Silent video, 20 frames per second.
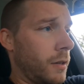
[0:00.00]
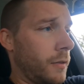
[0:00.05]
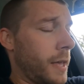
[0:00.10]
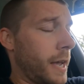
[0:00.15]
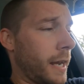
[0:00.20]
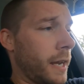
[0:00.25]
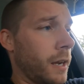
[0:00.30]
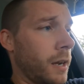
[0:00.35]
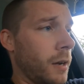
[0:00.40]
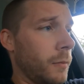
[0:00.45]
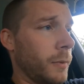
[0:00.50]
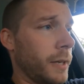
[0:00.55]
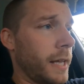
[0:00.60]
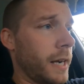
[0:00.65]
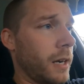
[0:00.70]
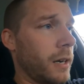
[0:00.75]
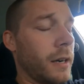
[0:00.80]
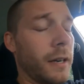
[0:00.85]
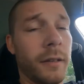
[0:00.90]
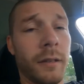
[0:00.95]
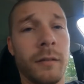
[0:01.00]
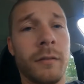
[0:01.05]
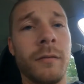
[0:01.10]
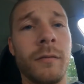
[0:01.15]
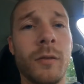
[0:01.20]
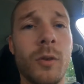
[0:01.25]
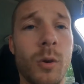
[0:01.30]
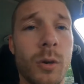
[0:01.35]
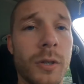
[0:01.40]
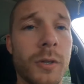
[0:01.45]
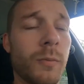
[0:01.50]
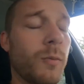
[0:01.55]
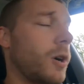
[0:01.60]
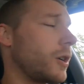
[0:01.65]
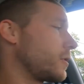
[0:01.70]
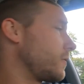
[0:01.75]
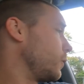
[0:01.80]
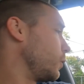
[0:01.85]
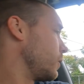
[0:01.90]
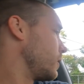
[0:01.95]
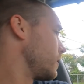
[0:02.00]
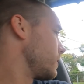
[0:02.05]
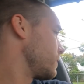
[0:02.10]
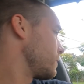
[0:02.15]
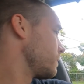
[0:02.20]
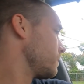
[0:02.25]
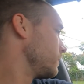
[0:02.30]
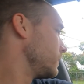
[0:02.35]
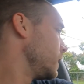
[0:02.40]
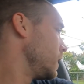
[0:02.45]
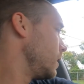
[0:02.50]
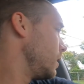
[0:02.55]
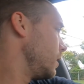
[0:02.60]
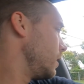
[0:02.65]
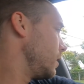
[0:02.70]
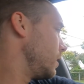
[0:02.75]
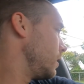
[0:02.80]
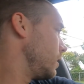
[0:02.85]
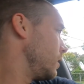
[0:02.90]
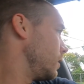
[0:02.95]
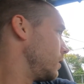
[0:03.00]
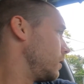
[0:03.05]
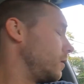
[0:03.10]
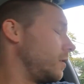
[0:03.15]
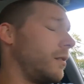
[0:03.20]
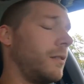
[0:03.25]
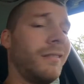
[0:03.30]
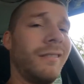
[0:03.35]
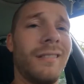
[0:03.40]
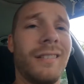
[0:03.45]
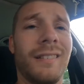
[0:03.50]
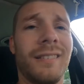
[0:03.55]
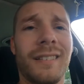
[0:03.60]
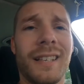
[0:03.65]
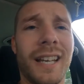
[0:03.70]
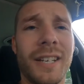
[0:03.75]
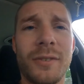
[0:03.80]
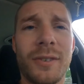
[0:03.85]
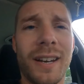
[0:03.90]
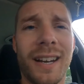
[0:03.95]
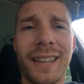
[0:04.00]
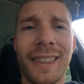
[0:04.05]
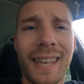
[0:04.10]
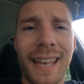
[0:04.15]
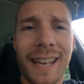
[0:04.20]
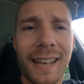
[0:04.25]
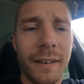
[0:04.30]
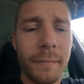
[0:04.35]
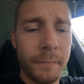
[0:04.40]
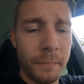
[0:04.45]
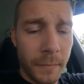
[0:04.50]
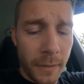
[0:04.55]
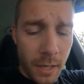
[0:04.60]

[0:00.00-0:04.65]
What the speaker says: that can come later. And of course wash fluid, because I drained that.